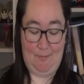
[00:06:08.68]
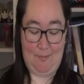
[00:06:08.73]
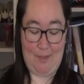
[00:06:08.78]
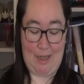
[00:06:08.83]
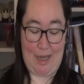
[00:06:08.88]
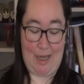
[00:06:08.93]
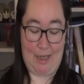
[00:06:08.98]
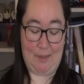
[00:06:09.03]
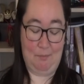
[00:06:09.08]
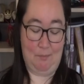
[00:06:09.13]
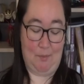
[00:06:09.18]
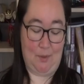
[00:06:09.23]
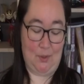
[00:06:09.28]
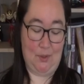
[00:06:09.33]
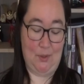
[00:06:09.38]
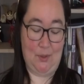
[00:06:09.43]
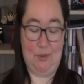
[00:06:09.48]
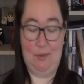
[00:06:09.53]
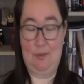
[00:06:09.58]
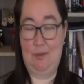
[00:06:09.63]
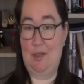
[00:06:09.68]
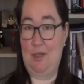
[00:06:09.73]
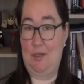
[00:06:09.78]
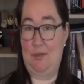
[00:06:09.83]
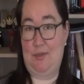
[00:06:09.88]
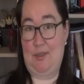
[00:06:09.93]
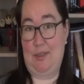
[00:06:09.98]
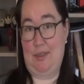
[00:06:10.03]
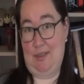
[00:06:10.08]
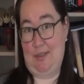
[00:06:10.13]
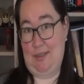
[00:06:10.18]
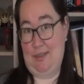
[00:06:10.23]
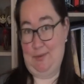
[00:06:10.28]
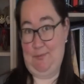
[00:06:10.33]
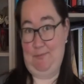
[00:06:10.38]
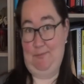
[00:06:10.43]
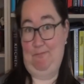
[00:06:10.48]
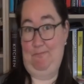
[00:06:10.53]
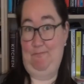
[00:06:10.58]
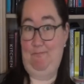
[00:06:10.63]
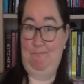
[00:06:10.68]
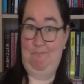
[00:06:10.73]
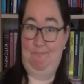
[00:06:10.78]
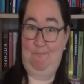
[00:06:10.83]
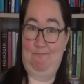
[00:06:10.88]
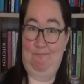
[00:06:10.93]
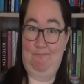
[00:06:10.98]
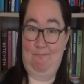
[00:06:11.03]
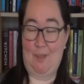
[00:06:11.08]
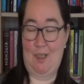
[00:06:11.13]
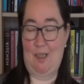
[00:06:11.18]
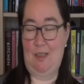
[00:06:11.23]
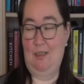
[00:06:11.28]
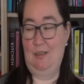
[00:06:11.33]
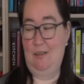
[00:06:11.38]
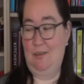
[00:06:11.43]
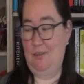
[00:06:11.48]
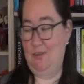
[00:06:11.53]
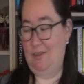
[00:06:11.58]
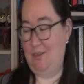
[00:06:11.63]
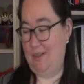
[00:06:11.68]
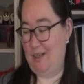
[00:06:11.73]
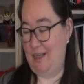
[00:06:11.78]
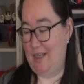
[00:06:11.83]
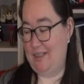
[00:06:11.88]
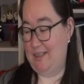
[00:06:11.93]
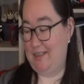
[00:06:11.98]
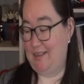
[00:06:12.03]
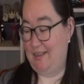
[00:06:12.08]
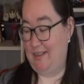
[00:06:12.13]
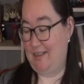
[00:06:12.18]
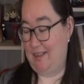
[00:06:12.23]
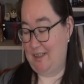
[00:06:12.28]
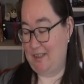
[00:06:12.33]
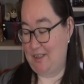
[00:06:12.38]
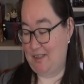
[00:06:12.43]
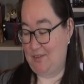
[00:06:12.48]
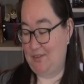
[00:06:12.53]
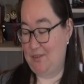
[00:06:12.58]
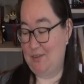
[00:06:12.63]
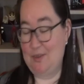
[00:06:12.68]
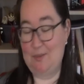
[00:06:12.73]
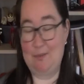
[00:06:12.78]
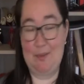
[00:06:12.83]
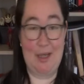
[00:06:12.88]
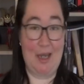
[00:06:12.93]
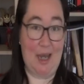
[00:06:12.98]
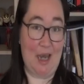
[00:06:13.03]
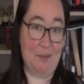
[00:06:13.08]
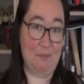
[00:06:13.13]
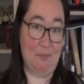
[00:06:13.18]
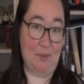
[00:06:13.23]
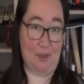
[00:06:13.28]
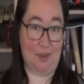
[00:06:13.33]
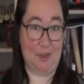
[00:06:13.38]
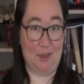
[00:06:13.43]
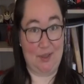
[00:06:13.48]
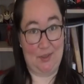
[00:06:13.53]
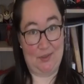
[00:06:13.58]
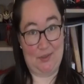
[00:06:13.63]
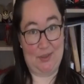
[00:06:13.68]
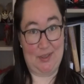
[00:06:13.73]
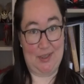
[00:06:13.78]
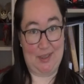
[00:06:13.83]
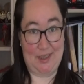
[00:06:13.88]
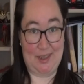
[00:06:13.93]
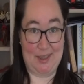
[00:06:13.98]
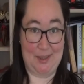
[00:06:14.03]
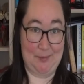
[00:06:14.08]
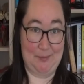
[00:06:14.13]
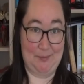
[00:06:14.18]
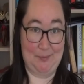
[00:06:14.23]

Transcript: Cat butthole coasters. Or as I like to call them, Catbutt coasters.